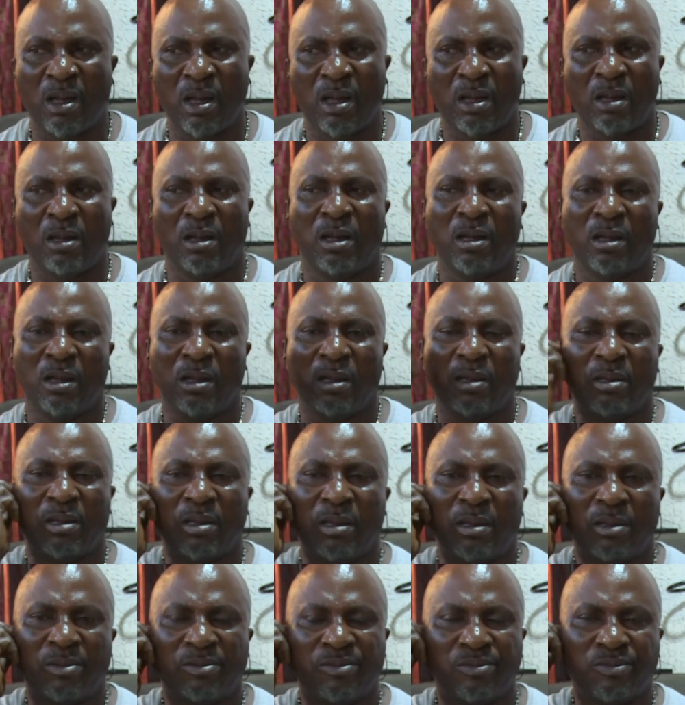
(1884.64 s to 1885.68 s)
Indeed,
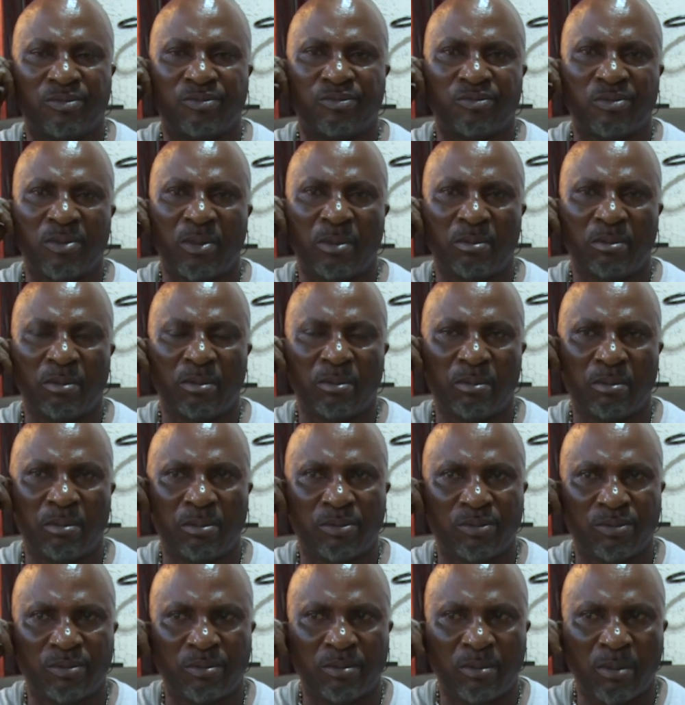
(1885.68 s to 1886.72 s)
Mr.
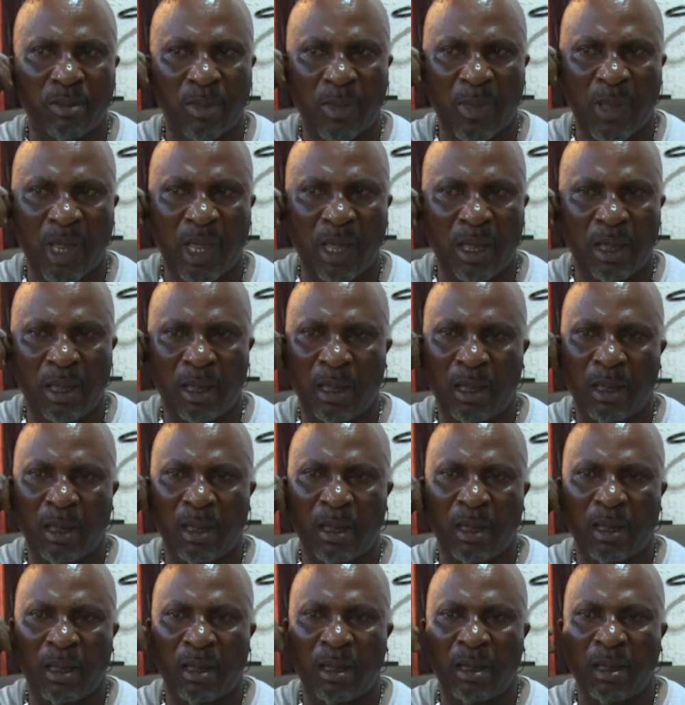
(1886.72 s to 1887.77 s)
Oromoni, those are
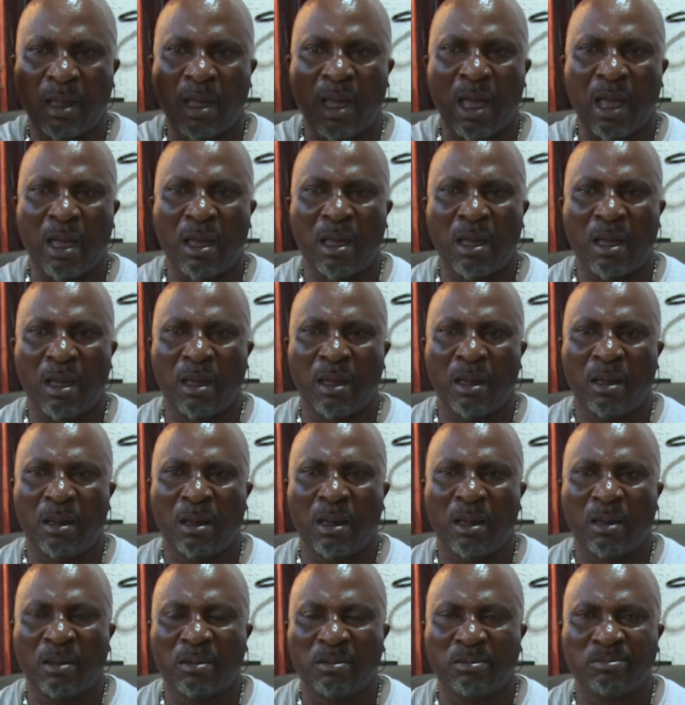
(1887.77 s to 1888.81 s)
harrowing tales you've just told
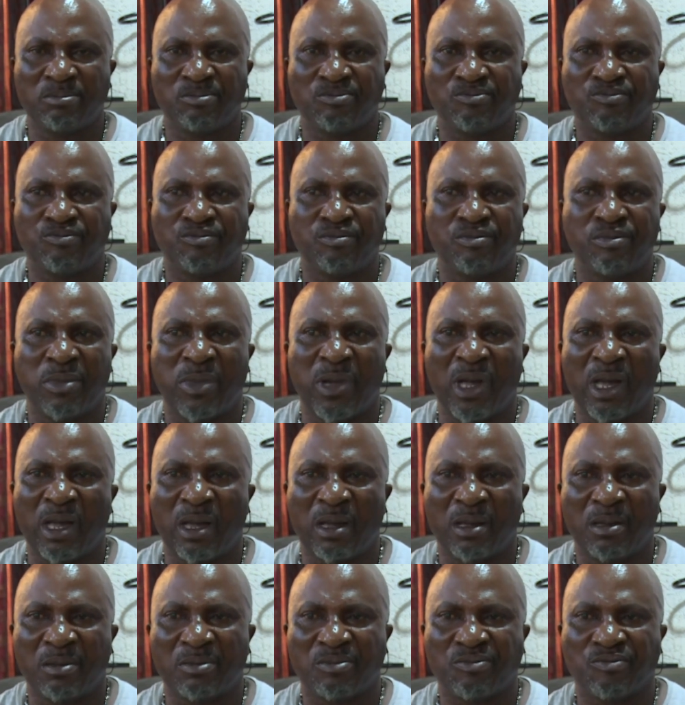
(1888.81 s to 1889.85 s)
us, and of course
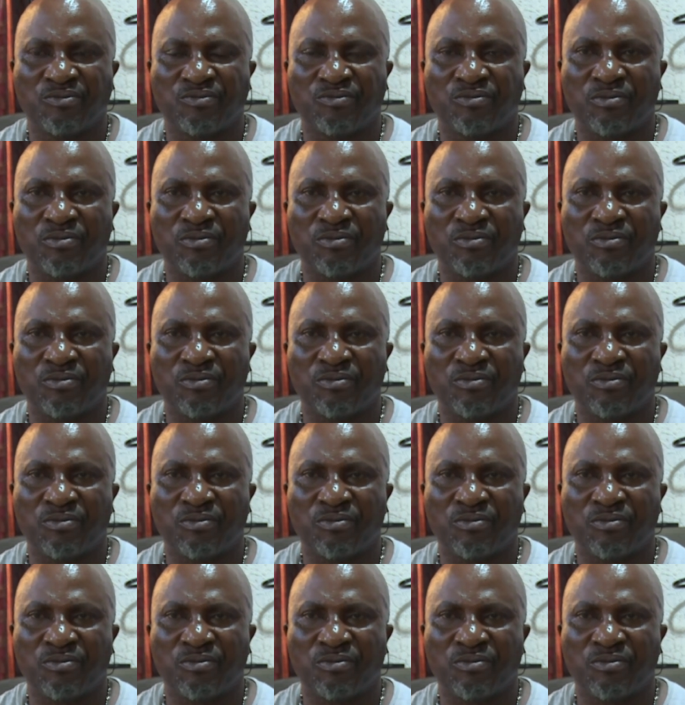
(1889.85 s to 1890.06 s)
Amanda's